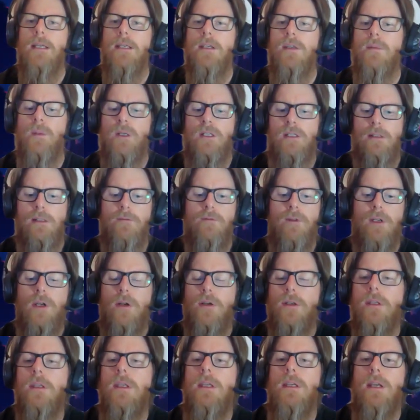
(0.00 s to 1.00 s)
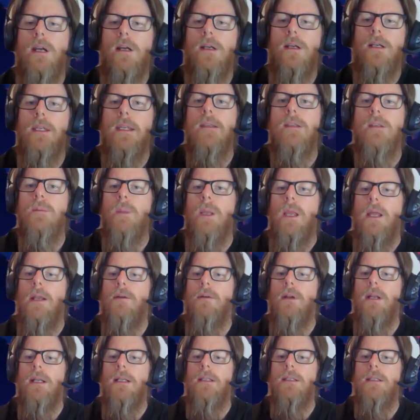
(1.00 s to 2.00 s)
especially if you've got young kids playing
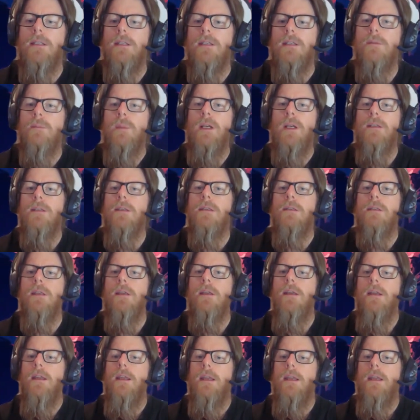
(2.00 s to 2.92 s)
around in these spaces.